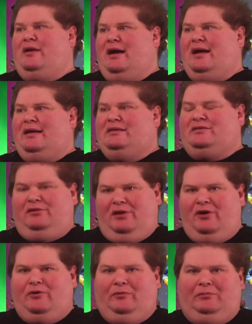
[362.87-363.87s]
Guy is
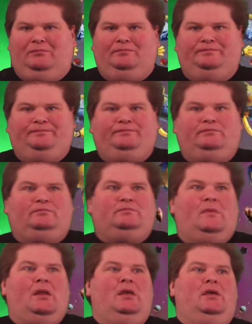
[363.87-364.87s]
alone.
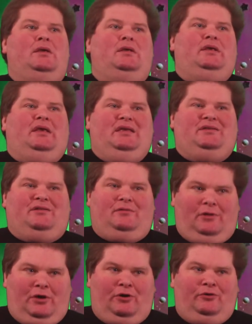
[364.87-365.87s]
He is
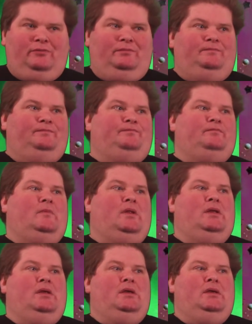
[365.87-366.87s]
alone.
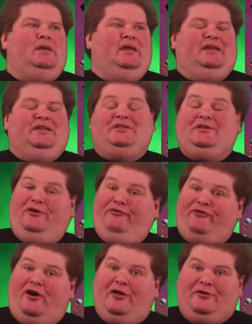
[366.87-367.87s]
It is still
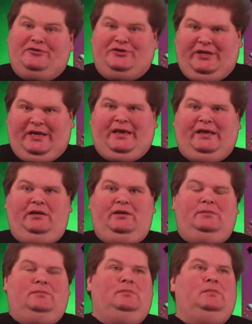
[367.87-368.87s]
Father's Day,
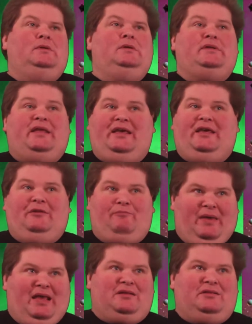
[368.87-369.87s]
taking it
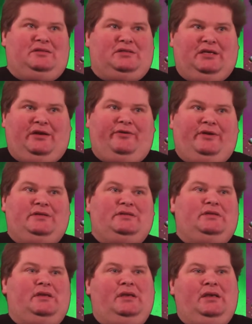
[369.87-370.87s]
back to the
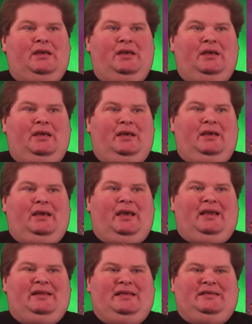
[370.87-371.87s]
series.
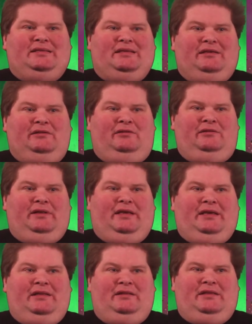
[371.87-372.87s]
And he's still
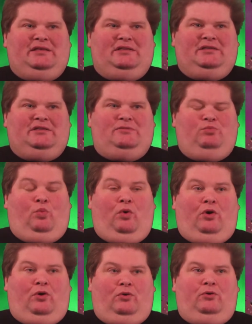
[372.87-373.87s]
in this
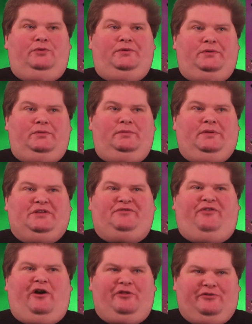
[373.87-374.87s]
world, his
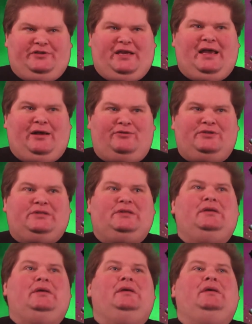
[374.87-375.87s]
father's house,
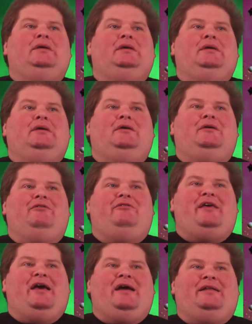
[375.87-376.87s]

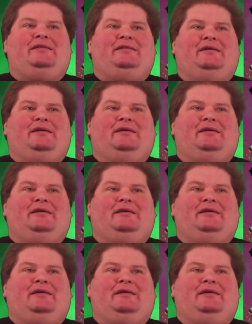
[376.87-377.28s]
that